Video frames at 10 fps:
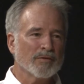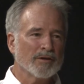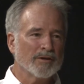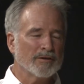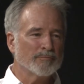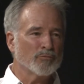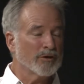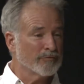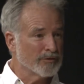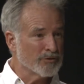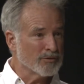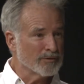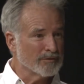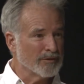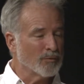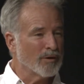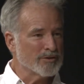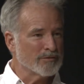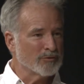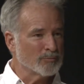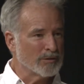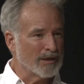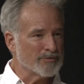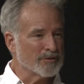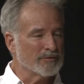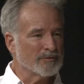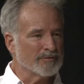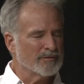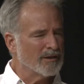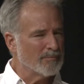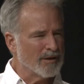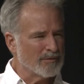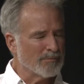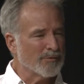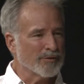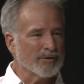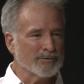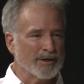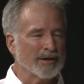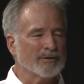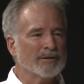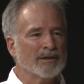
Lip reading: in a prayer vigil in the Watsonville Plaza about a month ago now.